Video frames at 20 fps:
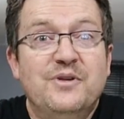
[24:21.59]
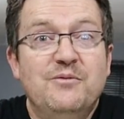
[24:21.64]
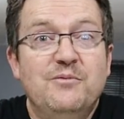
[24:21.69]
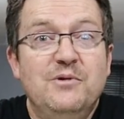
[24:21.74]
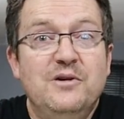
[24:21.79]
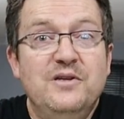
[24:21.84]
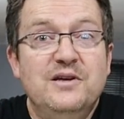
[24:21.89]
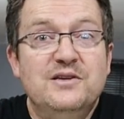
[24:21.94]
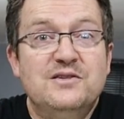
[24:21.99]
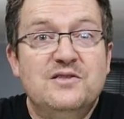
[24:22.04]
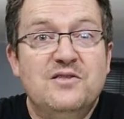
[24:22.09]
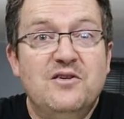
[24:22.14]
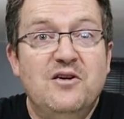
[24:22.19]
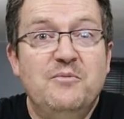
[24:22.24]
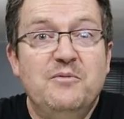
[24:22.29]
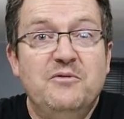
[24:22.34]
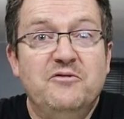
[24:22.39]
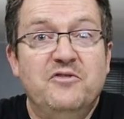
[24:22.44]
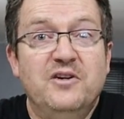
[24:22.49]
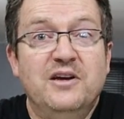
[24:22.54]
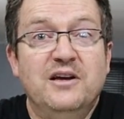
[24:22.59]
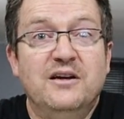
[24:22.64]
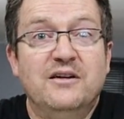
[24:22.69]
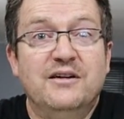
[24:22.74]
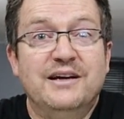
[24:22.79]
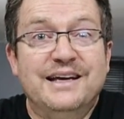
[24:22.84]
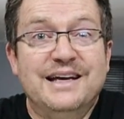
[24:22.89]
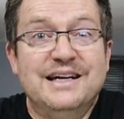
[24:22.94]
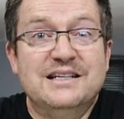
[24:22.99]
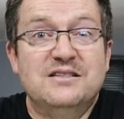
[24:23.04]
with his thumb and finger
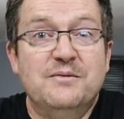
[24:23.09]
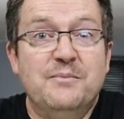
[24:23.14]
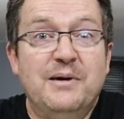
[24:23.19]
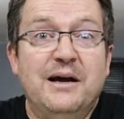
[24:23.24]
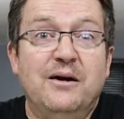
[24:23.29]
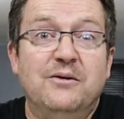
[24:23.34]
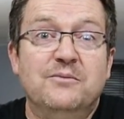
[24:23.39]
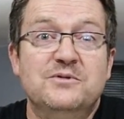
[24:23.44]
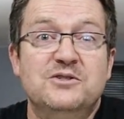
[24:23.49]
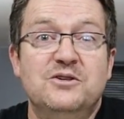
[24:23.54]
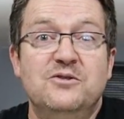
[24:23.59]
and gets them out.